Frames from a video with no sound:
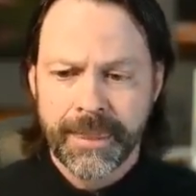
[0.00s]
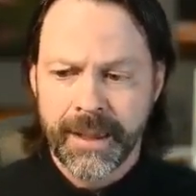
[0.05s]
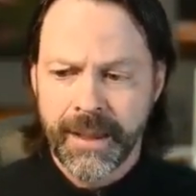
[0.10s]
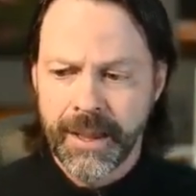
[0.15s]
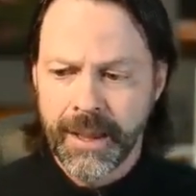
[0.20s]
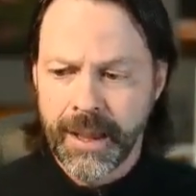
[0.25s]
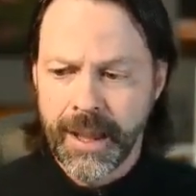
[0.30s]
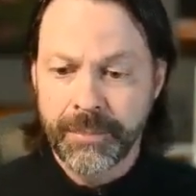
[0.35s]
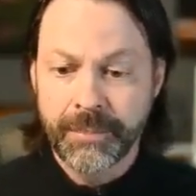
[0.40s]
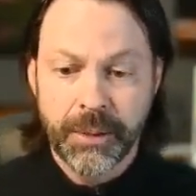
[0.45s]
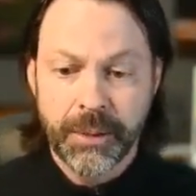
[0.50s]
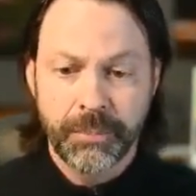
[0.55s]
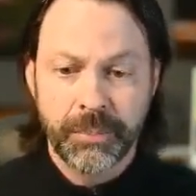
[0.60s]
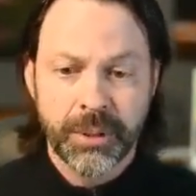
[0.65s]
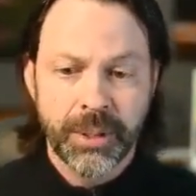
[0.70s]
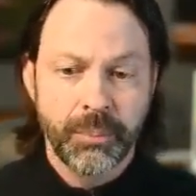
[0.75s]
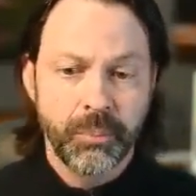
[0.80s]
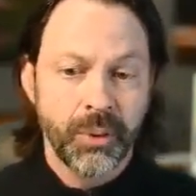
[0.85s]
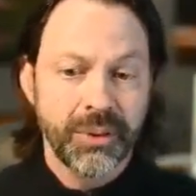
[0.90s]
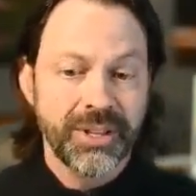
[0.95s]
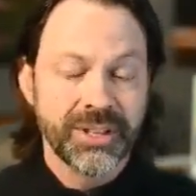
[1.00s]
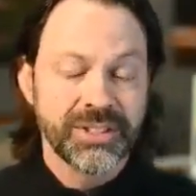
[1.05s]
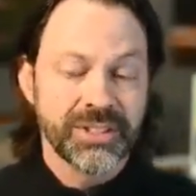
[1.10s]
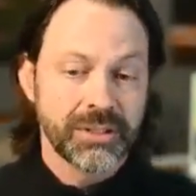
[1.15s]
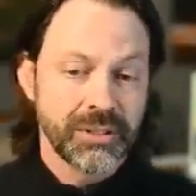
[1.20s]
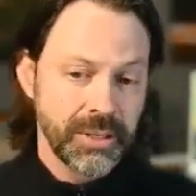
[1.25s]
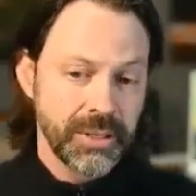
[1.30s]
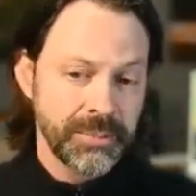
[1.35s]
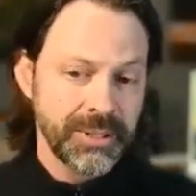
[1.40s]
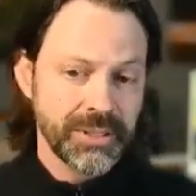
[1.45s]
Uh, I'm going to pull up one that's
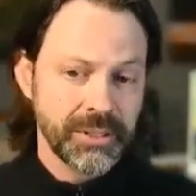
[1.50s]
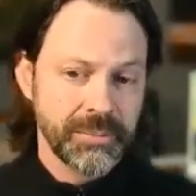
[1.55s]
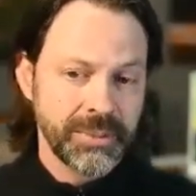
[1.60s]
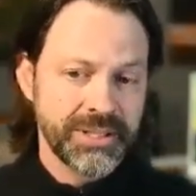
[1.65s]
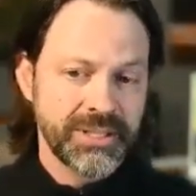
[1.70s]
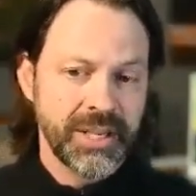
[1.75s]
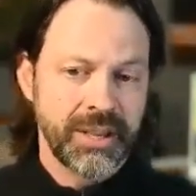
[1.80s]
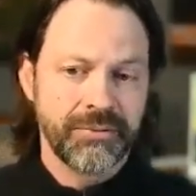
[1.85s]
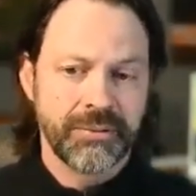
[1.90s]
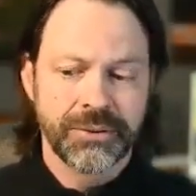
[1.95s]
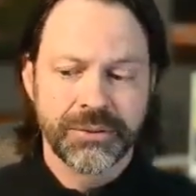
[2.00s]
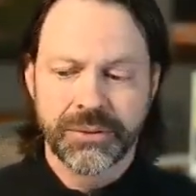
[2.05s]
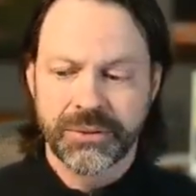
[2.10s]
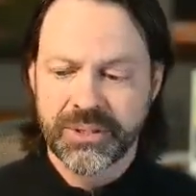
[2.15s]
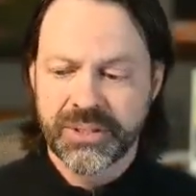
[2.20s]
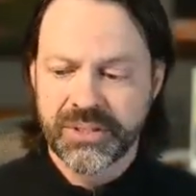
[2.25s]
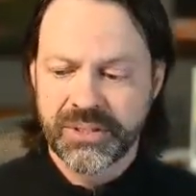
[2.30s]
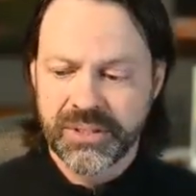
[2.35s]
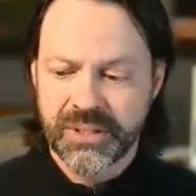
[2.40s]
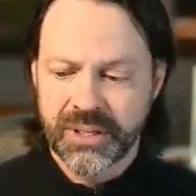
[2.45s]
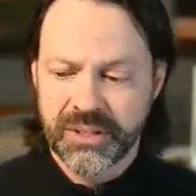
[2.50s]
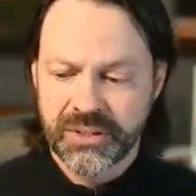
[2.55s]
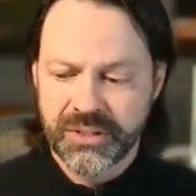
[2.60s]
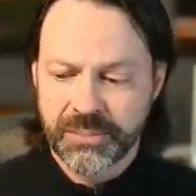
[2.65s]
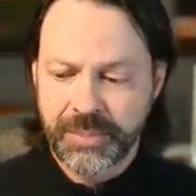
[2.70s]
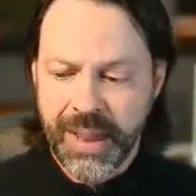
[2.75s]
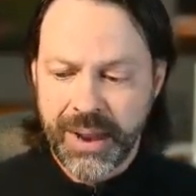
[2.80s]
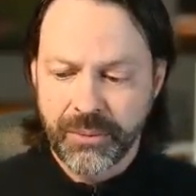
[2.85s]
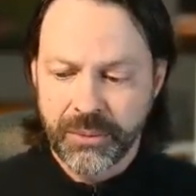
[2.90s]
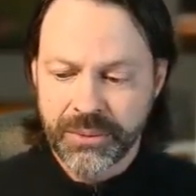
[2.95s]
going to be a little bit tougher. So this is a
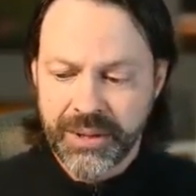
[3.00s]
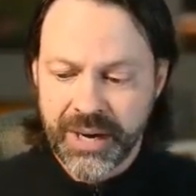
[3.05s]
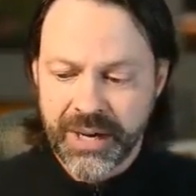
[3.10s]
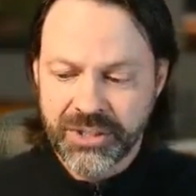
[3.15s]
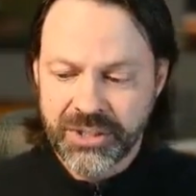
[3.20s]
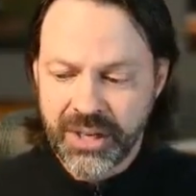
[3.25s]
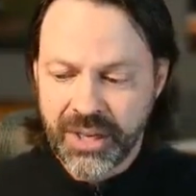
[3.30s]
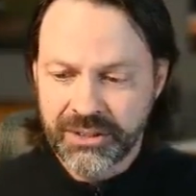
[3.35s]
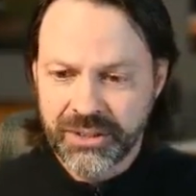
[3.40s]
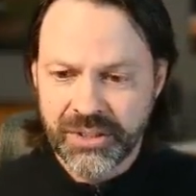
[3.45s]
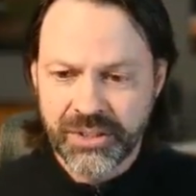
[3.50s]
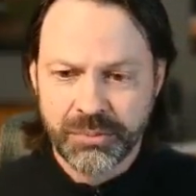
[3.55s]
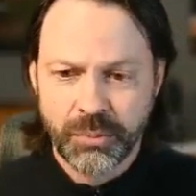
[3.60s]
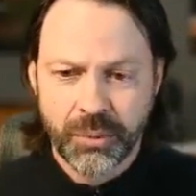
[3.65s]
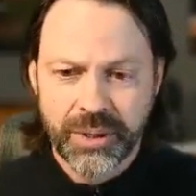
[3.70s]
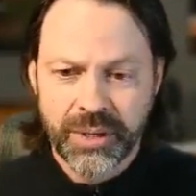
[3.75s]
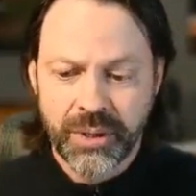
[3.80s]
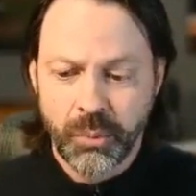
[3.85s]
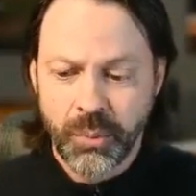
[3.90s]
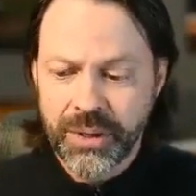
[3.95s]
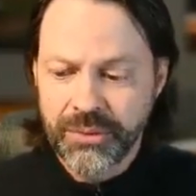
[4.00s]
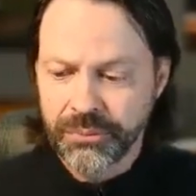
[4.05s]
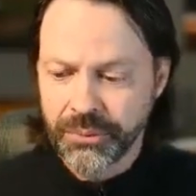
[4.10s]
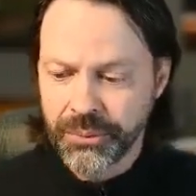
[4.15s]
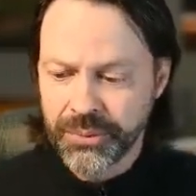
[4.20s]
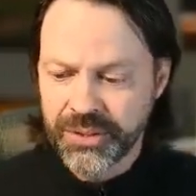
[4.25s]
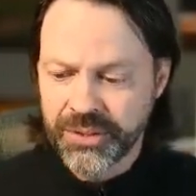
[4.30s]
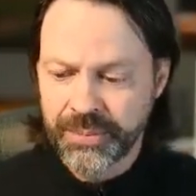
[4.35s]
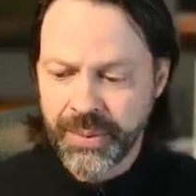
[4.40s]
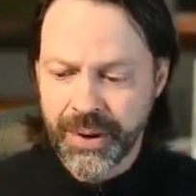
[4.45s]
sparrow that I shot this morning, a
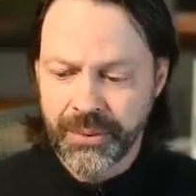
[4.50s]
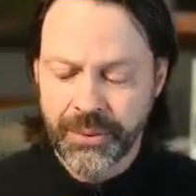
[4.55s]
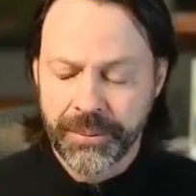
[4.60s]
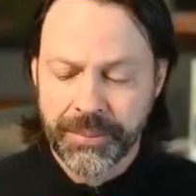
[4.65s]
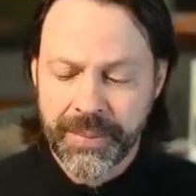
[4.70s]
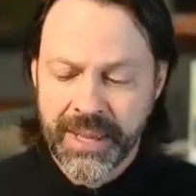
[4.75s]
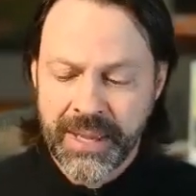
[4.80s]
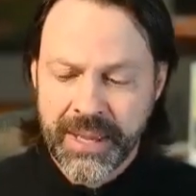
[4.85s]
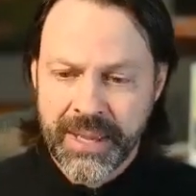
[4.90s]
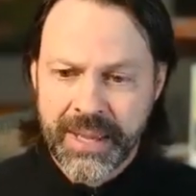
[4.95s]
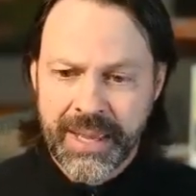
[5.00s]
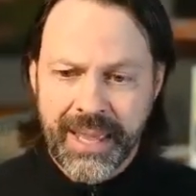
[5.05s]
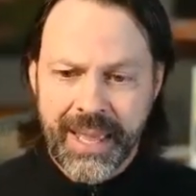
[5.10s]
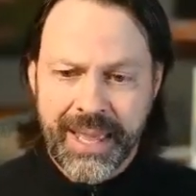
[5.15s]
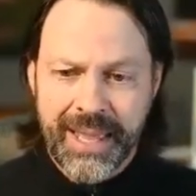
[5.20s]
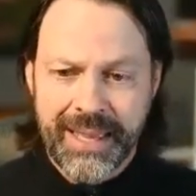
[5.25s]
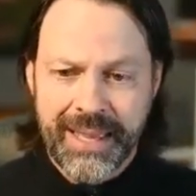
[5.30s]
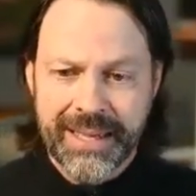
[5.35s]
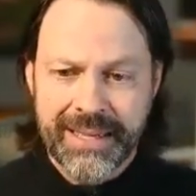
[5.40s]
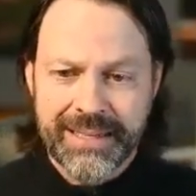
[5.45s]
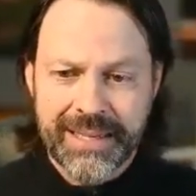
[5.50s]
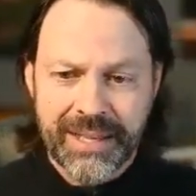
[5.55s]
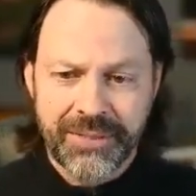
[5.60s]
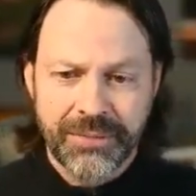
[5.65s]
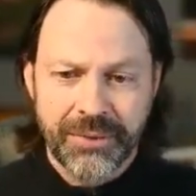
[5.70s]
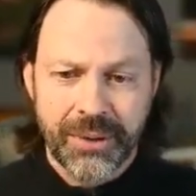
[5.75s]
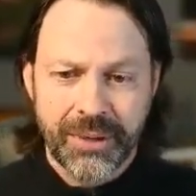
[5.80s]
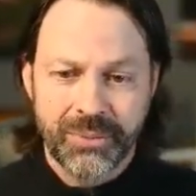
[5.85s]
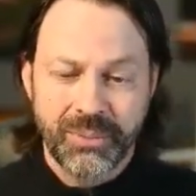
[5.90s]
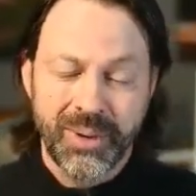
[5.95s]
white-throated sparrow. And I
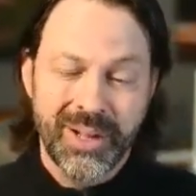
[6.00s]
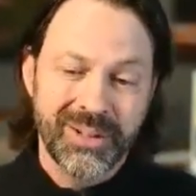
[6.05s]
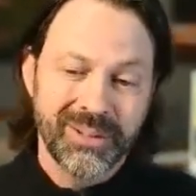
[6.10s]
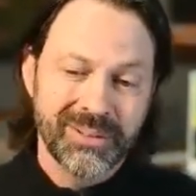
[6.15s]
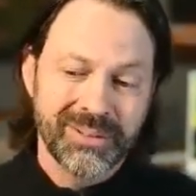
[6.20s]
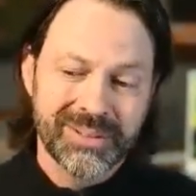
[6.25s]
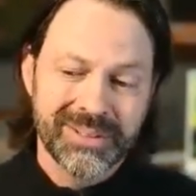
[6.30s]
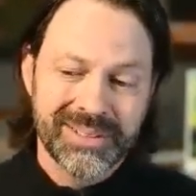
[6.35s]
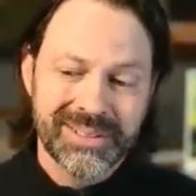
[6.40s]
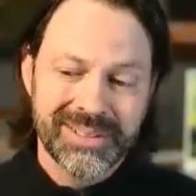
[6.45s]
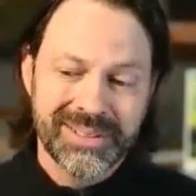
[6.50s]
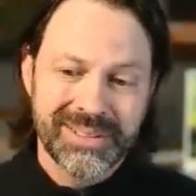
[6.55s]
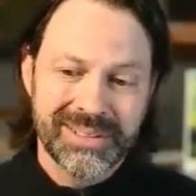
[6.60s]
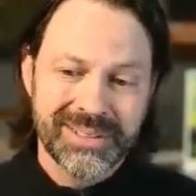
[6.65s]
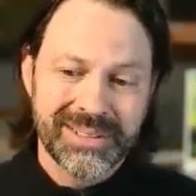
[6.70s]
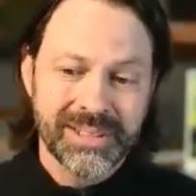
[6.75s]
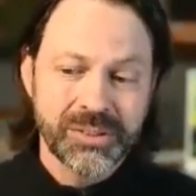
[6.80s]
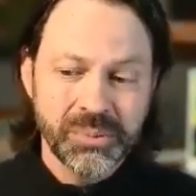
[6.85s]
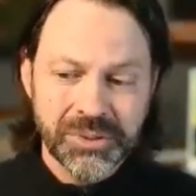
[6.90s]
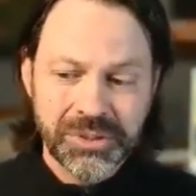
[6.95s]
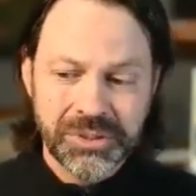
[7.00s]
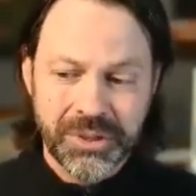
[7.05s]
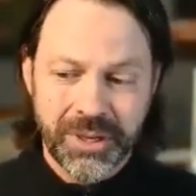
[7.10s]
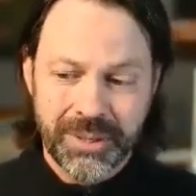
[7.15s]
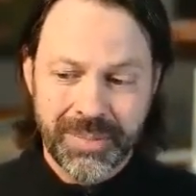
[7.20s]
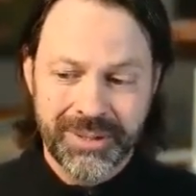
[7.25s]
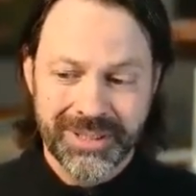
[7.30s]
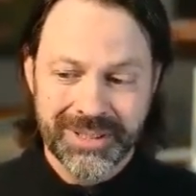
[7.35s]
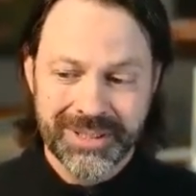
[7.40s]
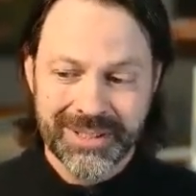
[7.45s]
thought, wow, this one's going
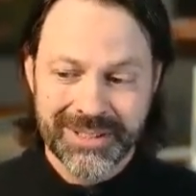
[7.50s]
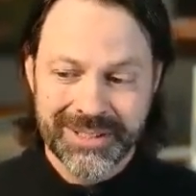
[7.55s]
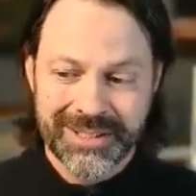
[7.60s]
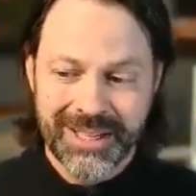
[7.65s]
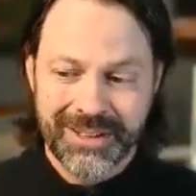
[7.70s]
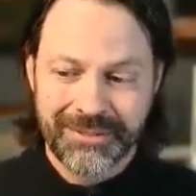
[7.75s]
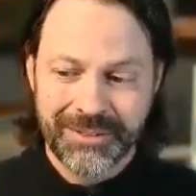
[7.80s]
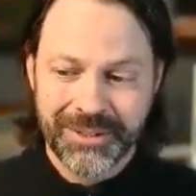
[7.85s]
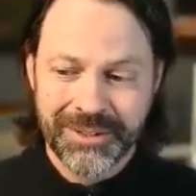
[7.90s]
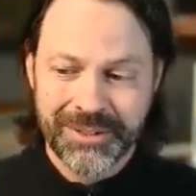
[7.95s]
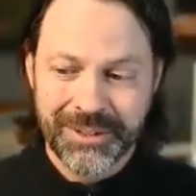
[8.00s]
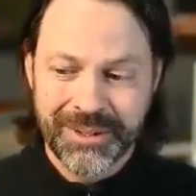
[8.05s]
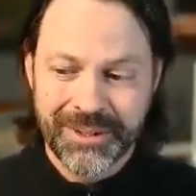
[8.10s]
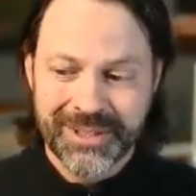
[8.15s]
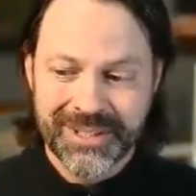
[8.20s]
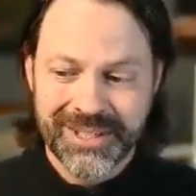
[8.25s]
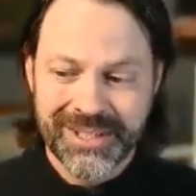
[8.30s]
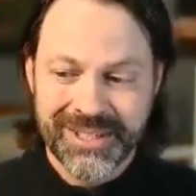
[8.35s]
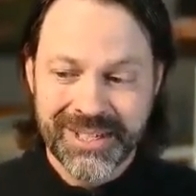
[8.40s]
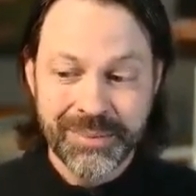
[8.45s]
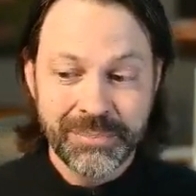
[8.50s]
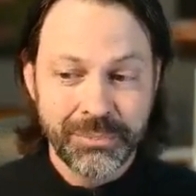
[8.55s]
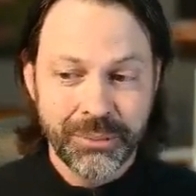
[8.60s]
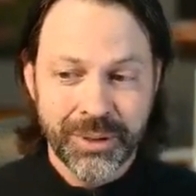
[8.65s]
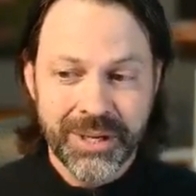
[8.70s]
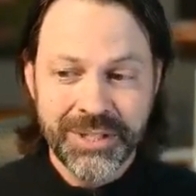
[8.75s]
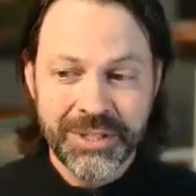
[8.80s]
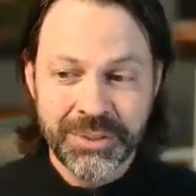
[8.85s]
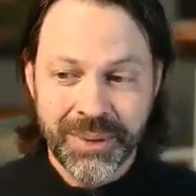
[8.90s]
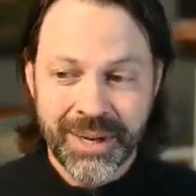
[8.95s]
to be a little tougher. So this is in
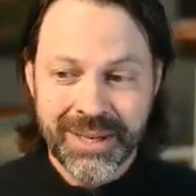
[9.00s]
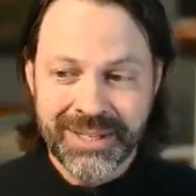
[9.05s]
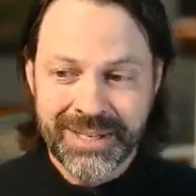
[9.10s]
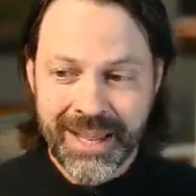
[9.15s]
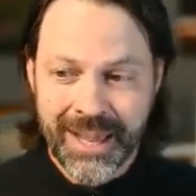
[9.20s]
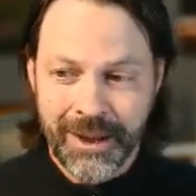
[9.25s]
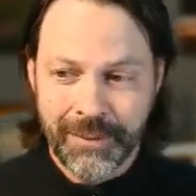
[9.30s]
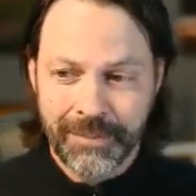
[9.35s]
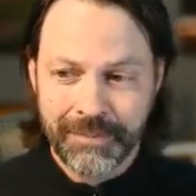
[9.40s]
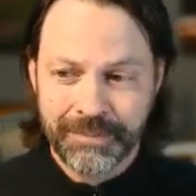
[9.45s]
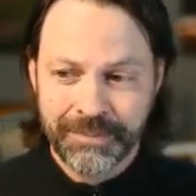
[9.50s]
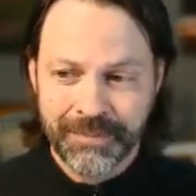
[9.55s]
Bridge right now.